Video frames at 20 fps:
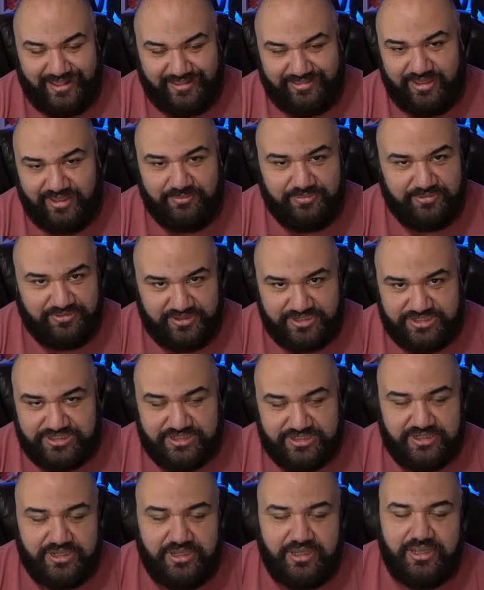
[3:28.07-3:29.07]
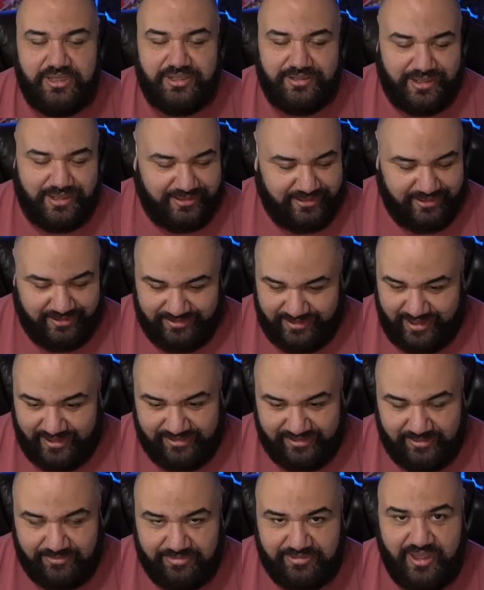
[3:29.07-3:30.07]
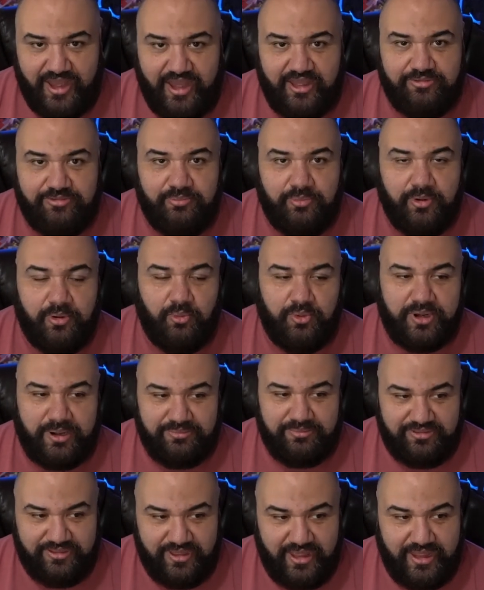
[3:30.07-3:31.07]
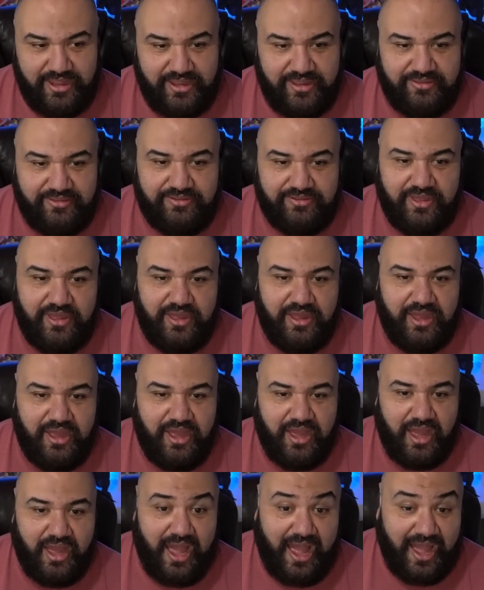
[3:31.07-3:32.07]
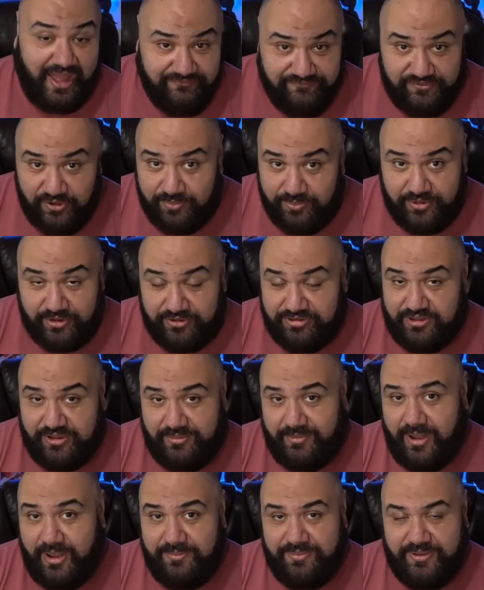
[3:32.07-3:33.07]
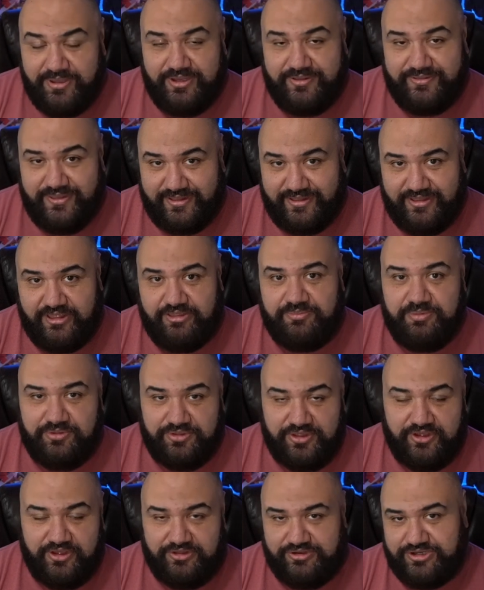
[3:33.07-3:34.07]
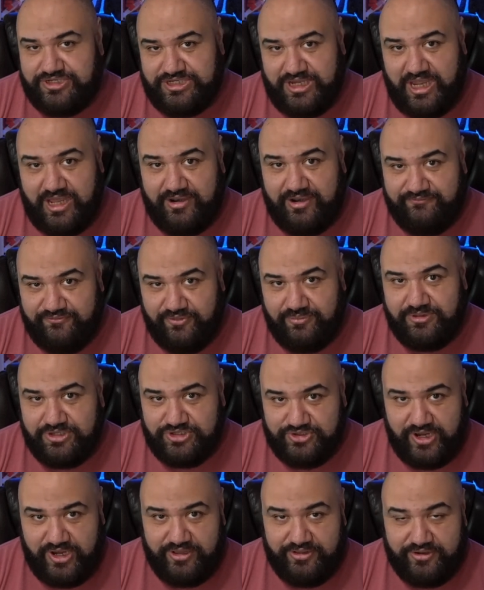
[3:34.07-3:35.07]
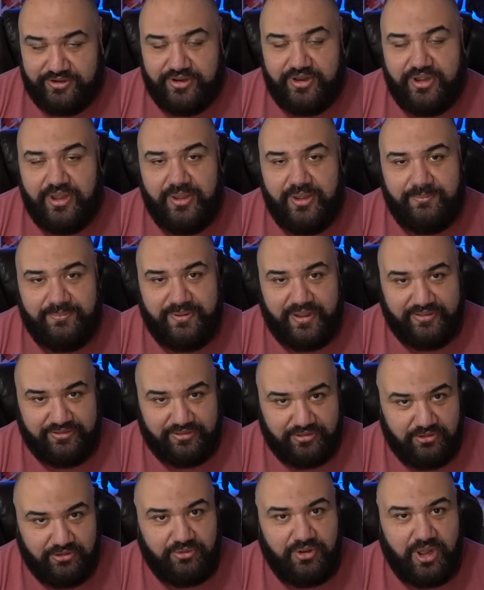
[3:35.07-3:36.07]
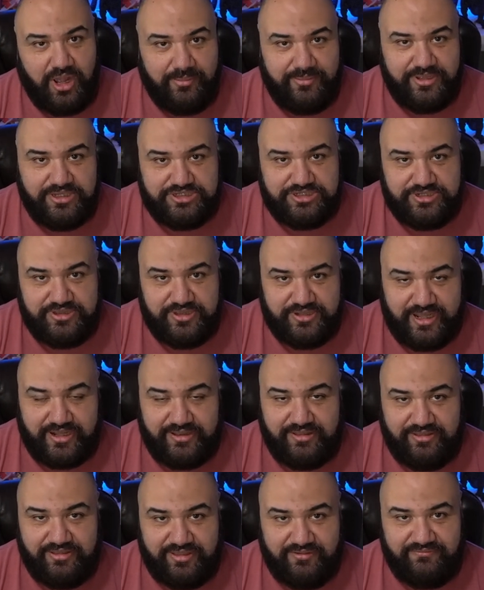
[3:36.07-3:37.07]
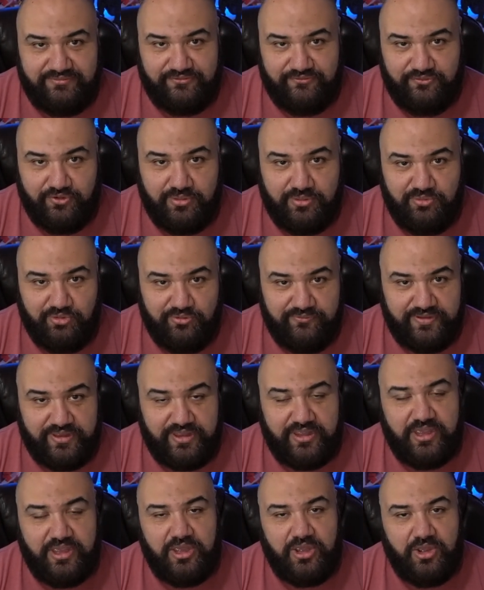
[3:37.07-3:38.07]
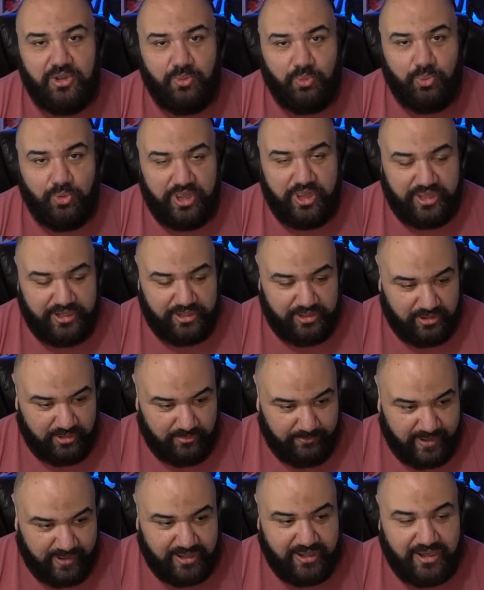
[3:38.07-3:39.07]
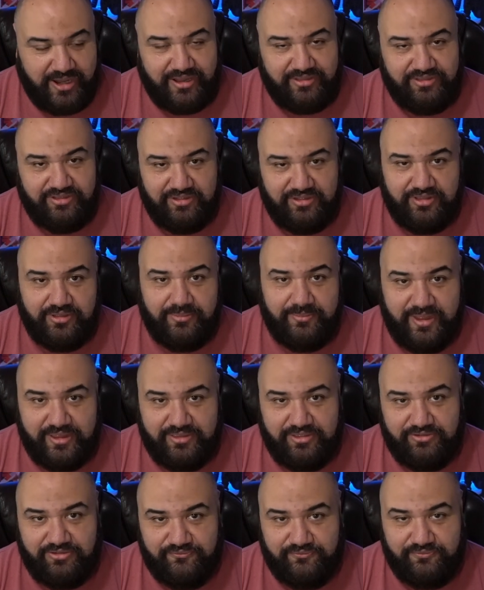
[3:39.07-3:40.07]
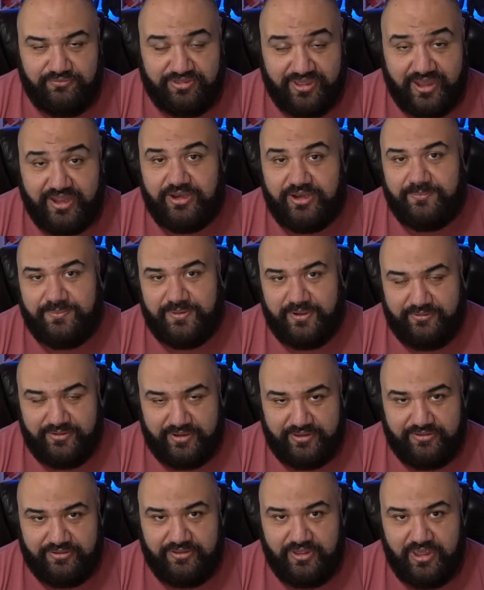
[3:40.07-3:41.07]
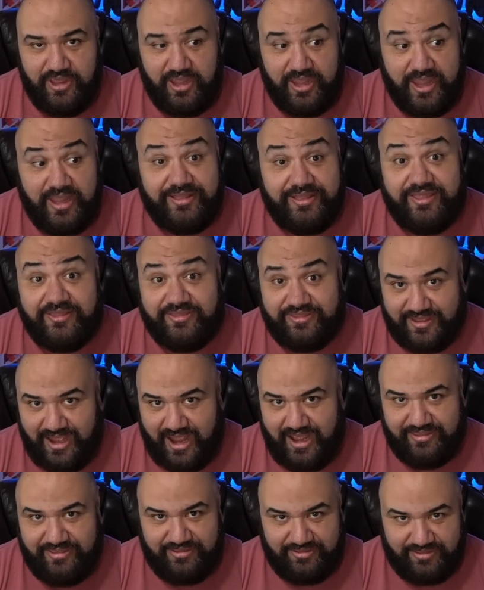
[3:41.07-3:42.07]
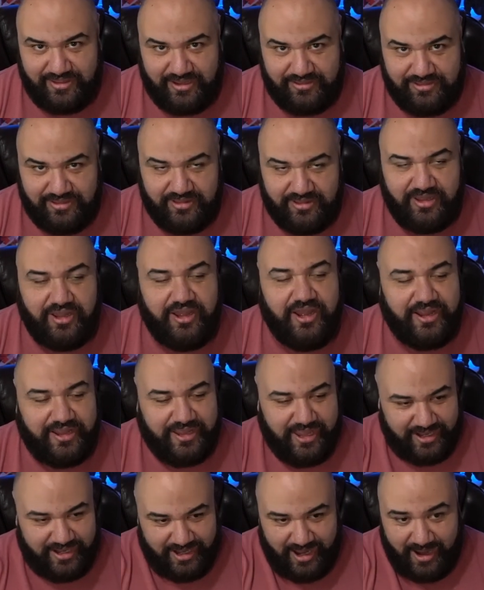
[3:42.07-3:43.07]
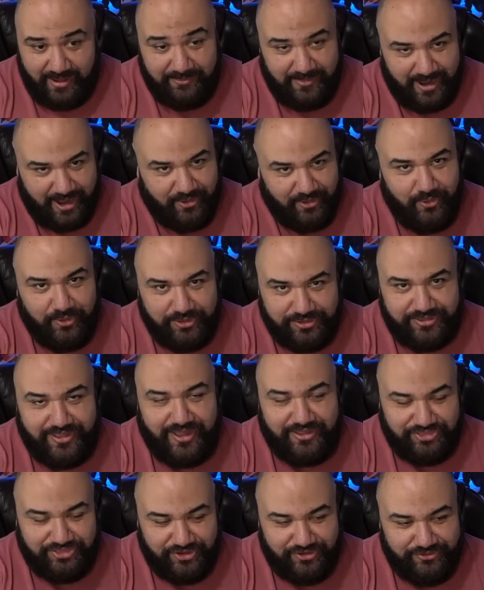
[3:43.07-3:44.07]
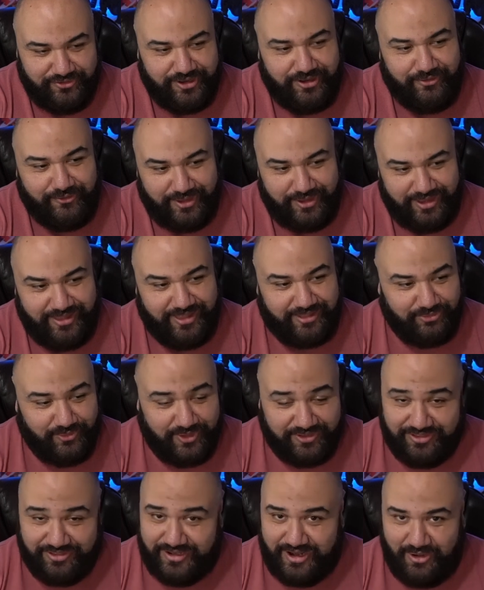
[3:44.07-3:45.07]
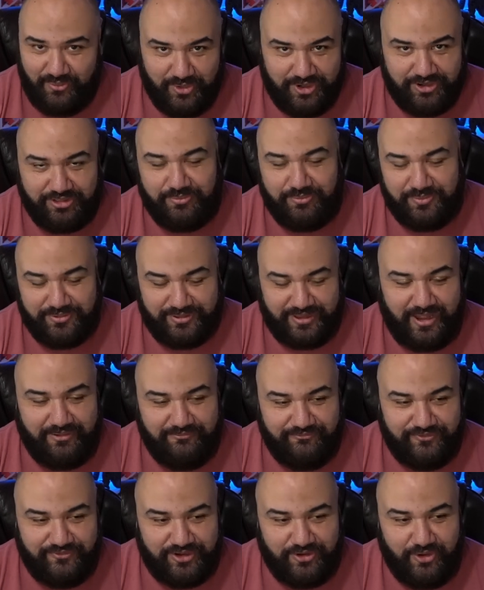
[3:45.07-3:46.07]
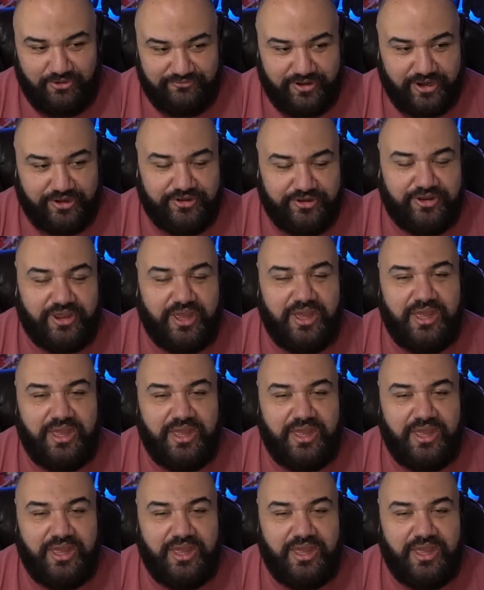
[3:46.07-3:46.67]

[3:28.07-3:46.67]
same position, not the exact same size, but what I'm saying is, I feel personally, in my opinion, that this particular shot from the trailer pays a little homage to the 1974 movie when Mechagodzilla makes his second appearance disguised as Godzilla. Again, I'm not going to that theory, okay? That's why I said I wanted to put that video on record.